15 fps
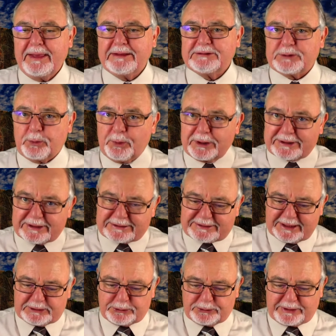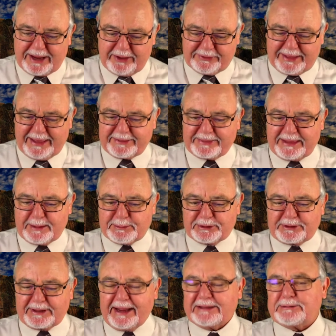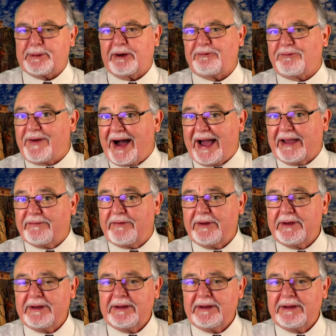So we'll continue down that theme, and today it's about five